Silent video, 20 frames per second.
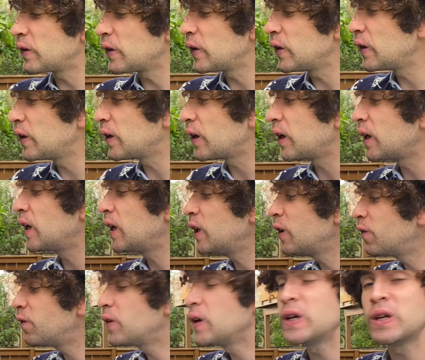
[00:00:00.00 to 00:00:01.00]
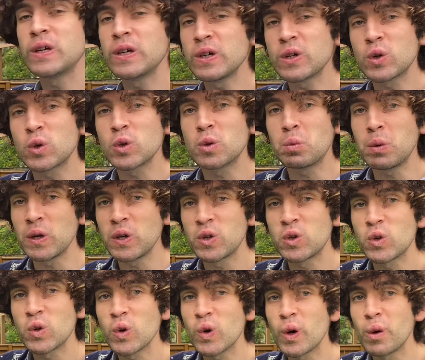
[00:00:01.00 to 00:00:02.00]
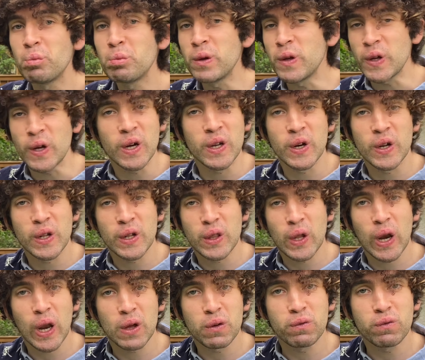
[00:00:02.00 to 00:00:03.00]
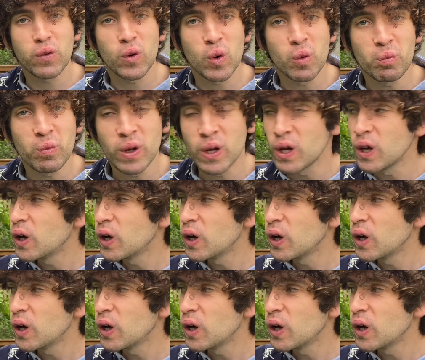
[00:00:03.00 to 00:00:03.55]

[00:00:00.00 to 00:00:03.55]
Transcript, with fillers: leaf here could be showing me in another life form.